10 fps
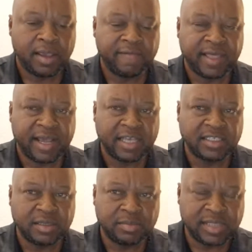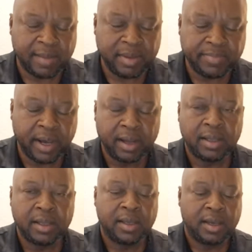if the guys in Namibia,
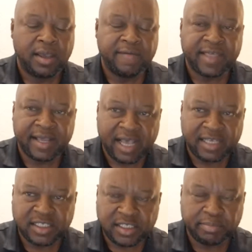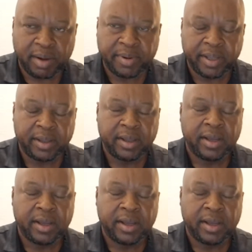if the guys in Zimbabwe,